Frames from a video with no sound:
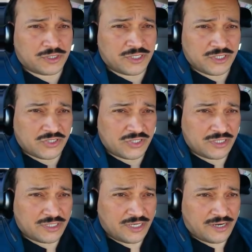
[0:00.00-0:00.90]
good to see you
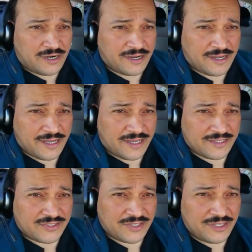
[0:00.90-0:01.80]
there. I
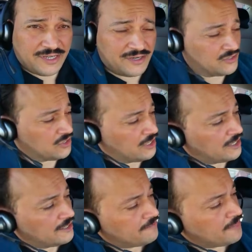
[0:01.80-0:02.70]
see you there, and
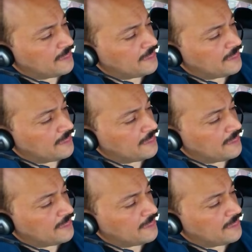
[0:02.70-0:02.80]
John.